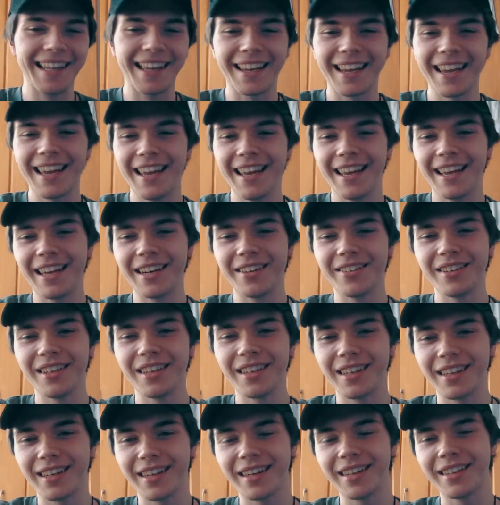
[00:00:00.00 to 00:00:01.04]
like, you know,
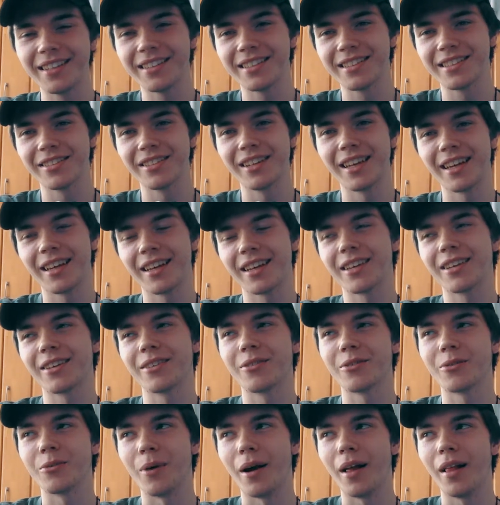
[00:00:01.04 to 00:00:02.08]
it is so like,
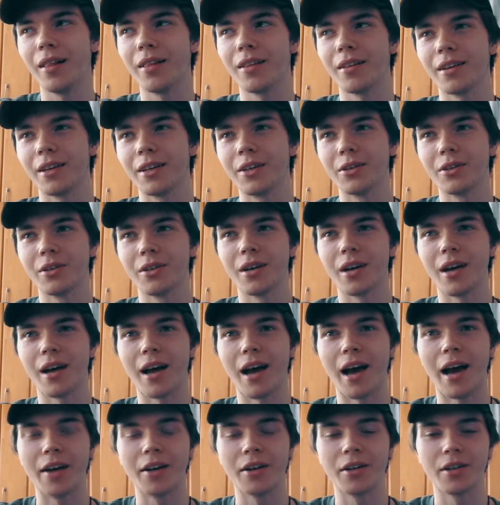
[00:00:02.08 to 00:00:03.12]
well, you know,
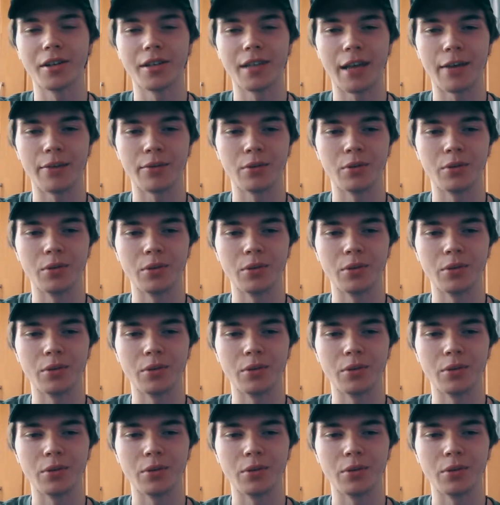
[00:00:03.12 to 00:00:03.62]
I do not have to